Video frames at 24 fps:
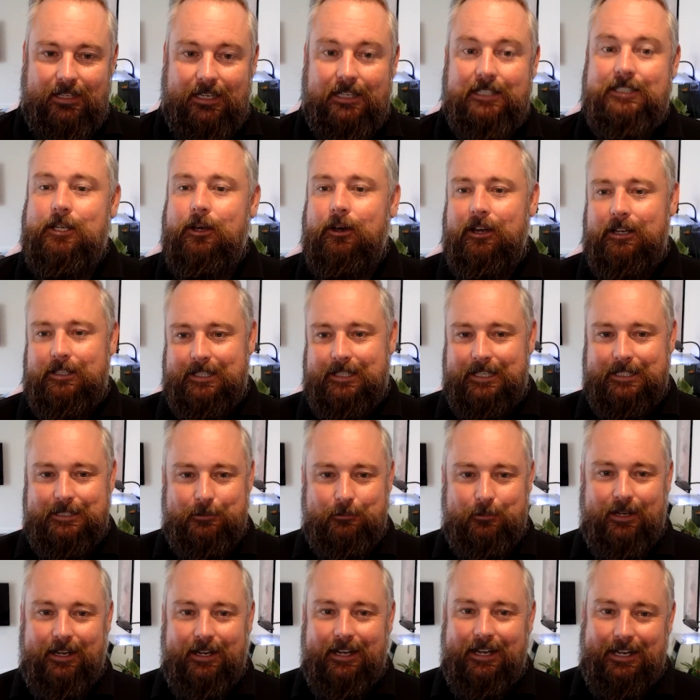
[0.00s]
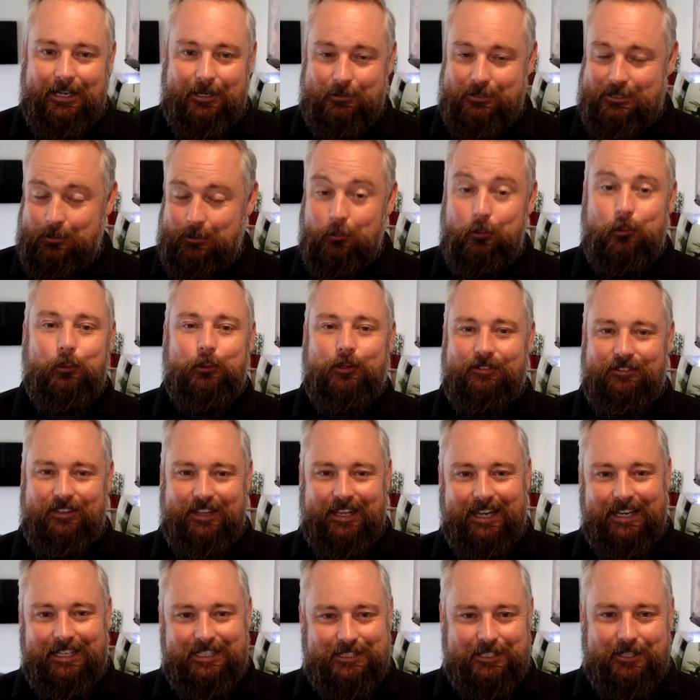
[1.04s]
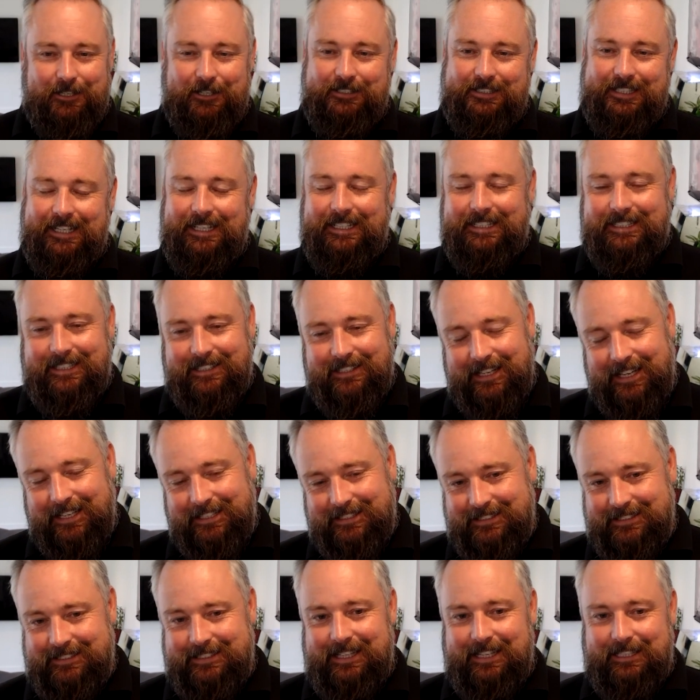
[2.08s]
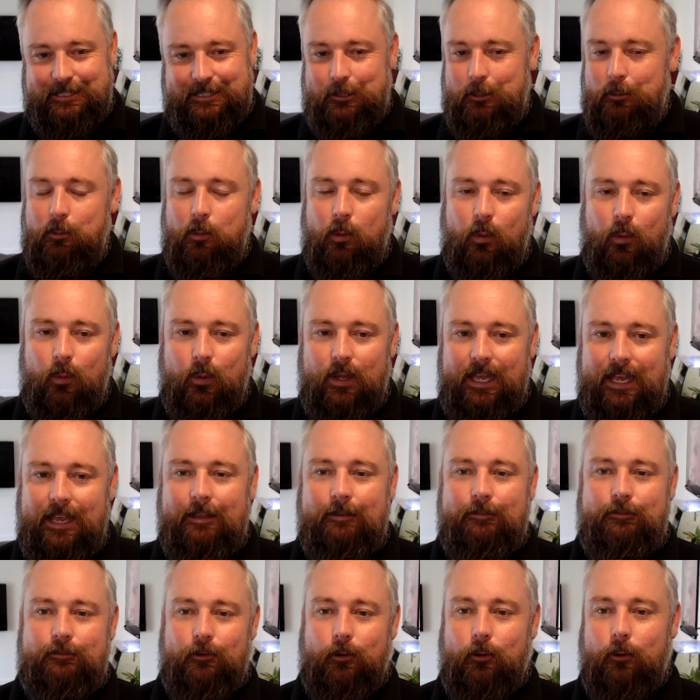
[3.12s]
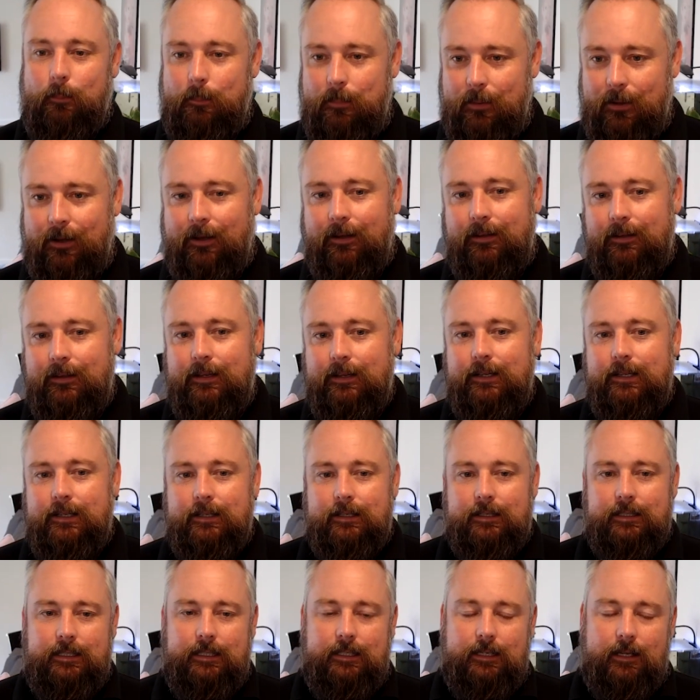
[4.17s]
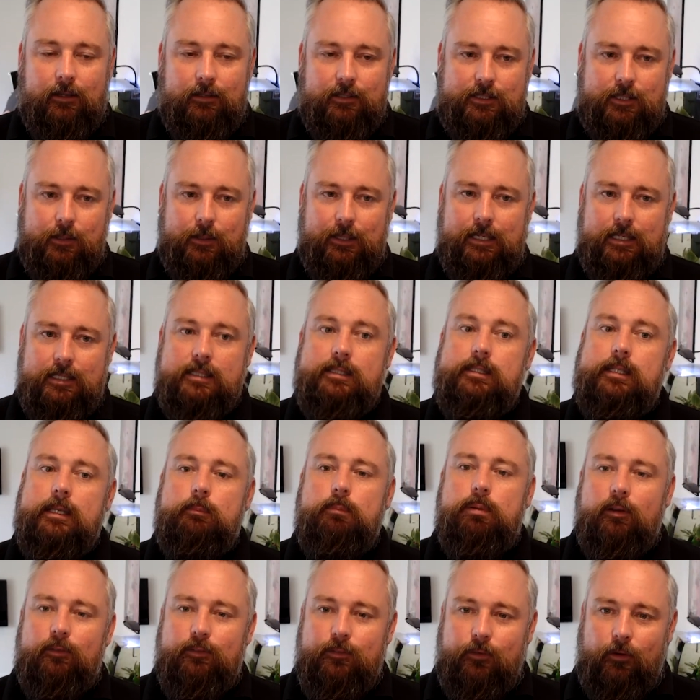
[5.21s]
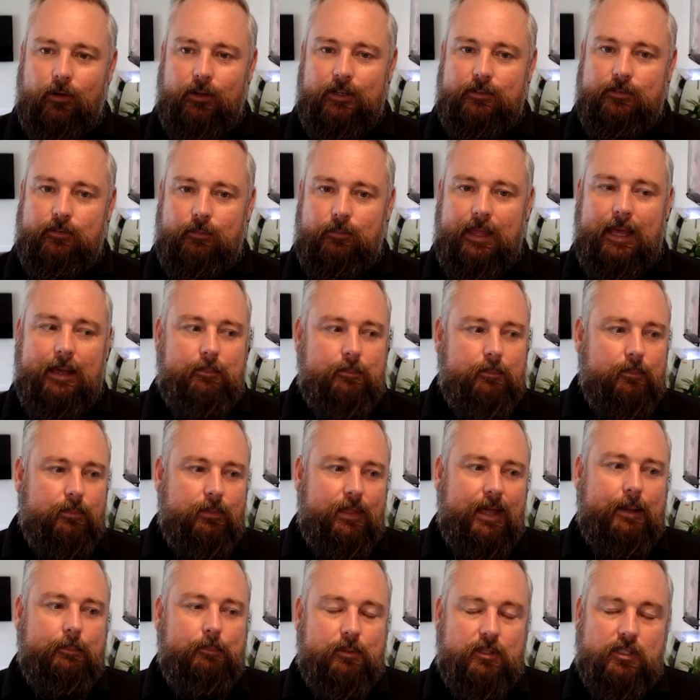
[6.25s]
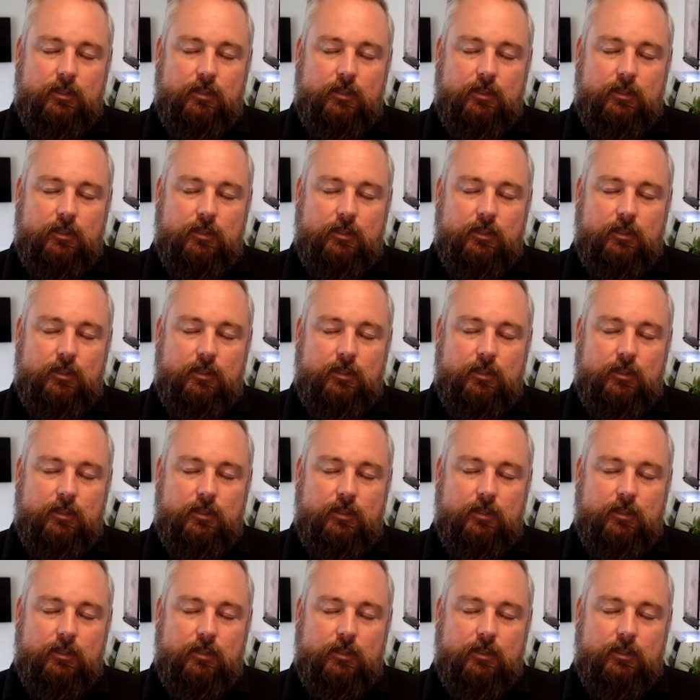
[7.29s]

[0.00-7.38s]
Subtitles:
the entire data warehouse and all of the HR data. That's not what we're here for. But so it can simplify from that